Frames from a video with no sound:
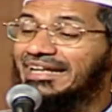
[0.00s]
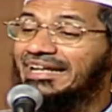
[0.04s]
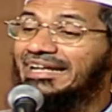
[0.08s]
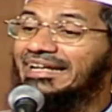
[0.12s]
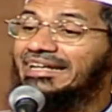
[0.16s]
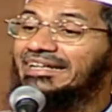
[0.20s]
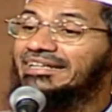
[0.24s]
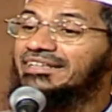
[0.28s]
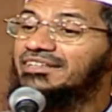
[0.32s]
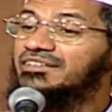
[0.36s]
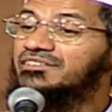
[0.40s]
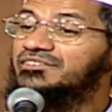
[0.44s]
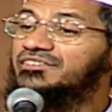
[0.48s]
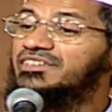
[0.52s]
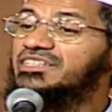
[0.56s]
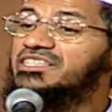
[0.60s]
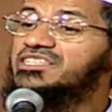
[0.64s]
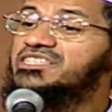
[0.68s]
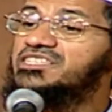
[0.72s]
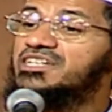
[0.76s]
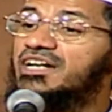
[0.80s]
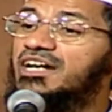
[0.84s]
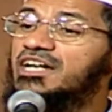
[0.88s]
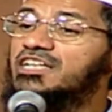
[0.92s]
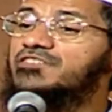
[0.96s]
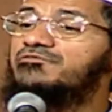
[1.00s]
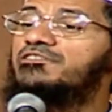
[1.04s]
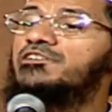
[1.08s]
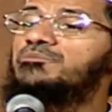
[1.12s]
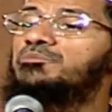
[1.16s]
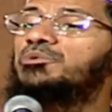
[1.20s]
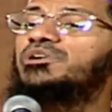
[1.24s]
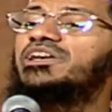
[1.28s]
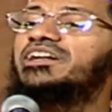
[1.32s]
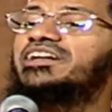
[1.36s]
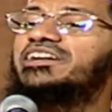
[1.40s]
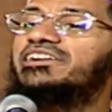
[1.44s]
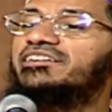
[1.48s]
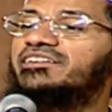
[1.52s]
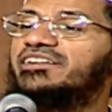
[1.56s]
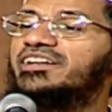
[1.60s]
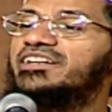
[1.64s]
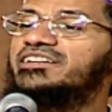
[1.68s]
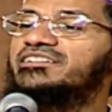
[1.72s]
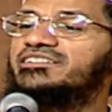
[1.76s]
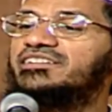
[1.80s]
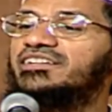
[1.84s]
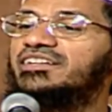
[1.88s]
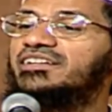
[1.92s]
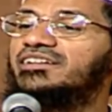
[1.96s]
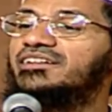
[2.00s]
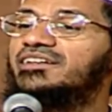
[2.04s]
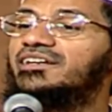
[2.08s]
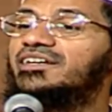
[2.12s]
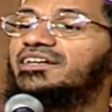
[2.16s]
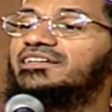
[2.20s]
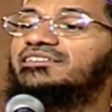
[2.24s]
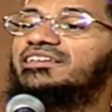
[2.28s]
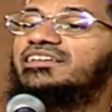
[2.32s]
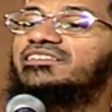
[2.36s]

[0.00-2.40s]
It is the church which put a restriction